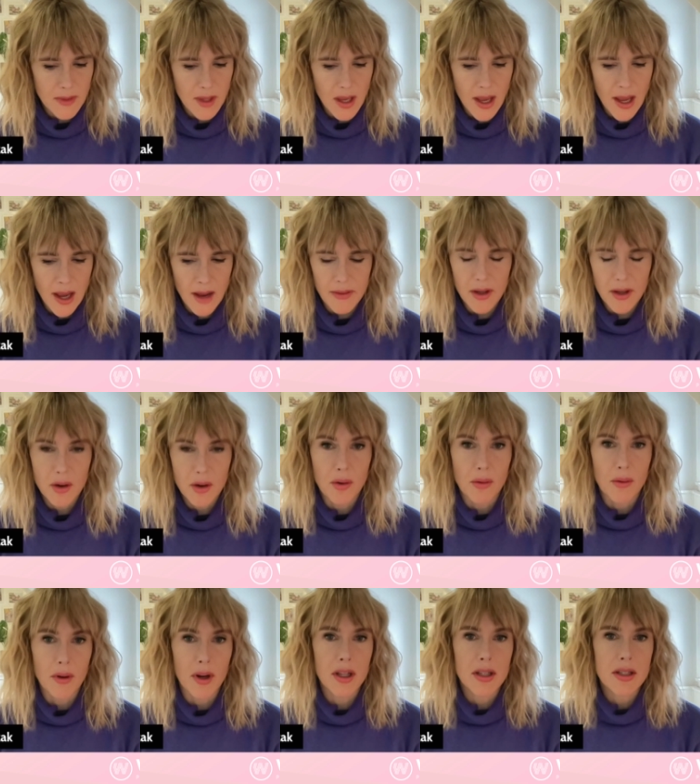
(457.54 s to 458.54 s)
having
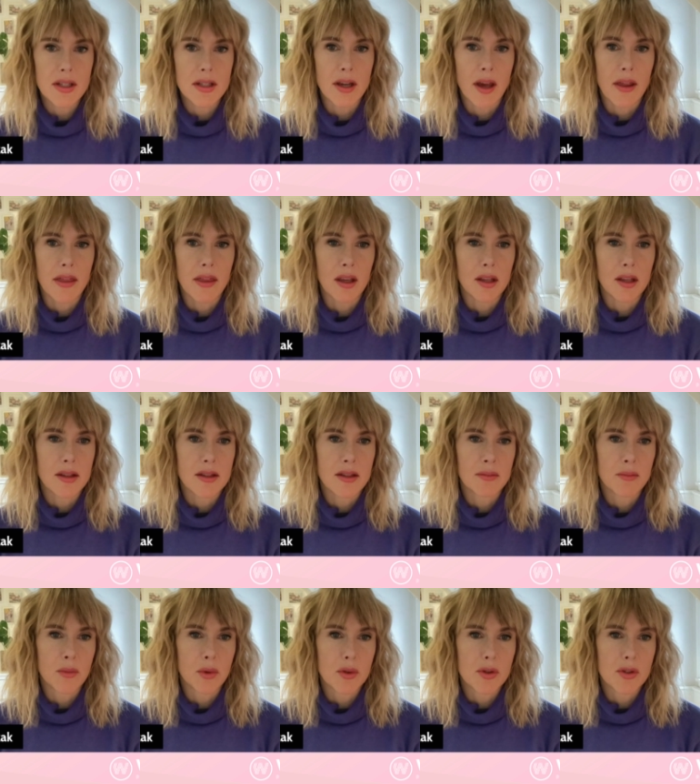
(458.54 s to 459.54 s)
grit, I think, is
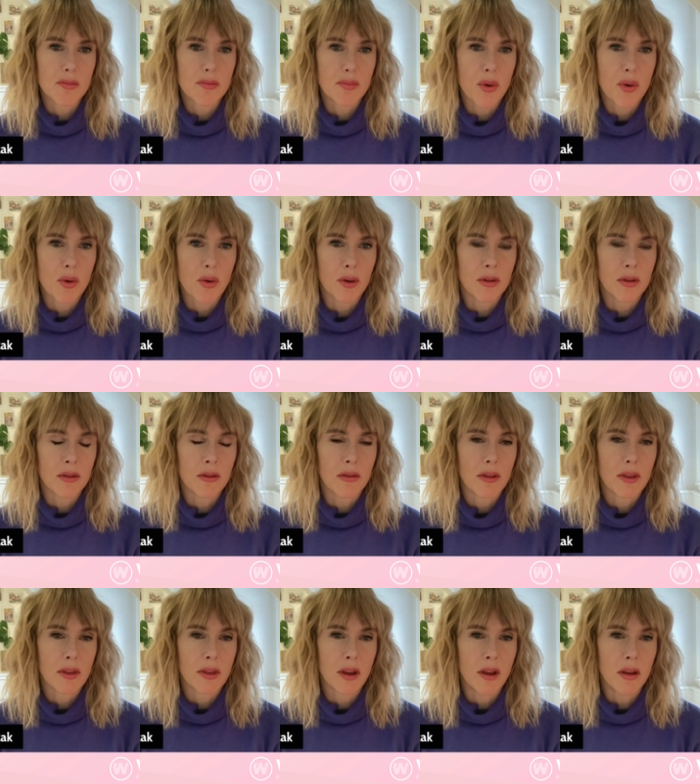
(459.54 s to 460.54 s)
the most
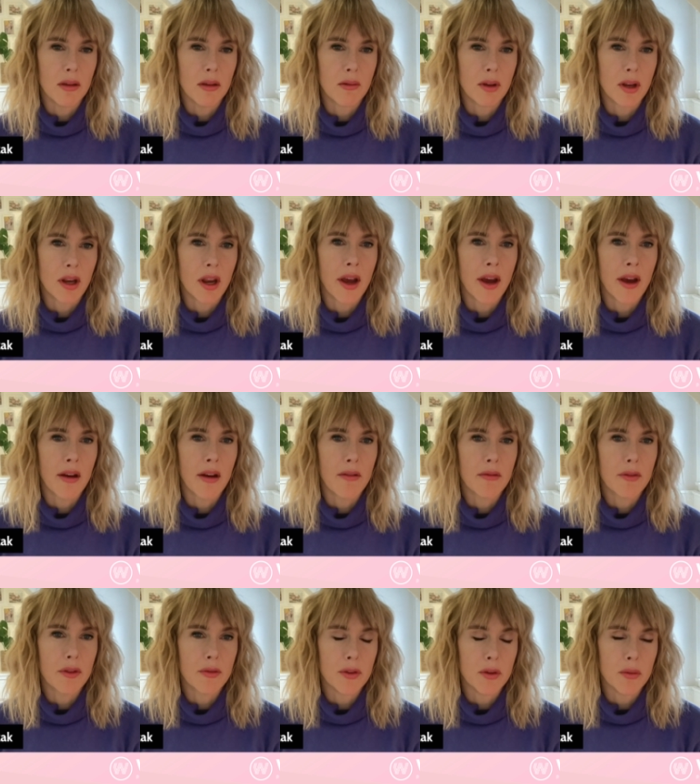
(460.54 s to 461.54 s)
important thing you can
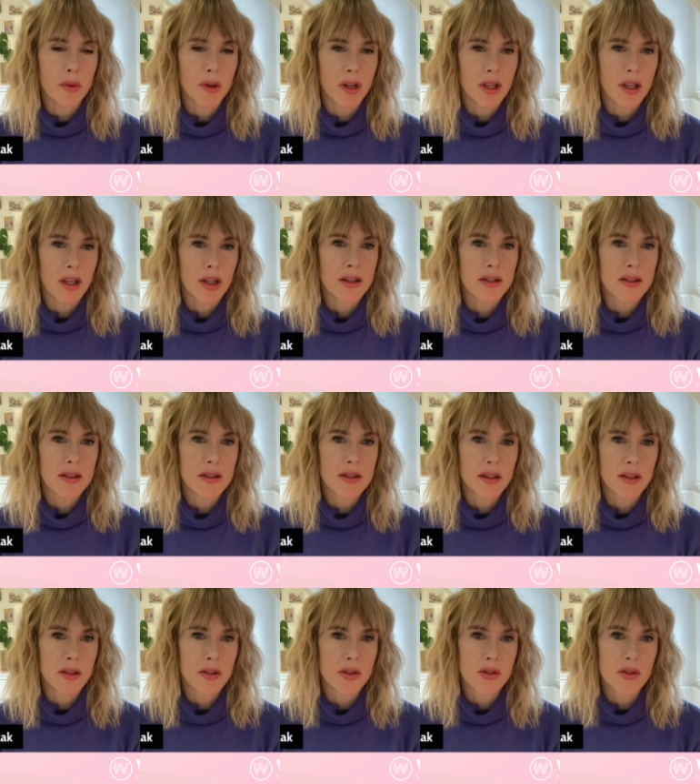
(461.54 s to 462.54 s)
have if you want to get into
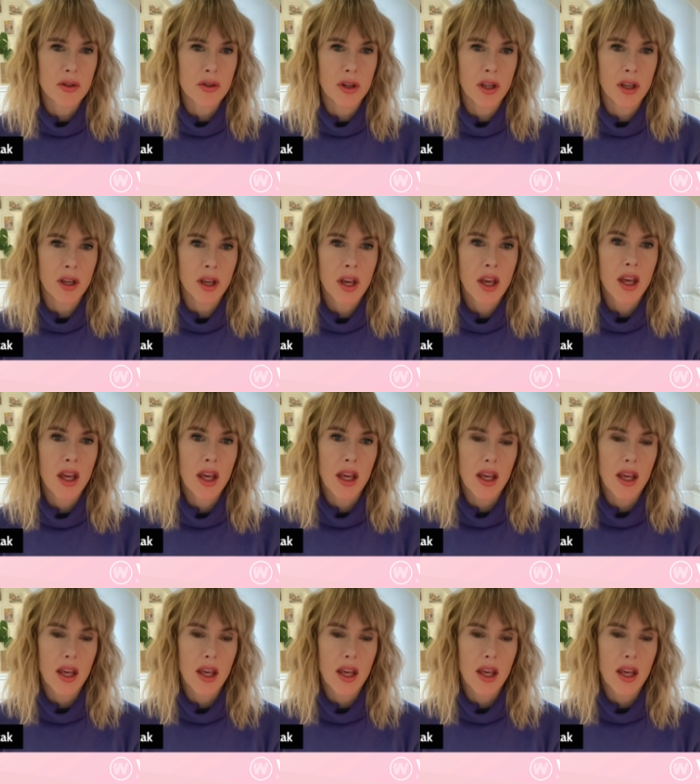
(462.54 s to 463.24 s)
this industry.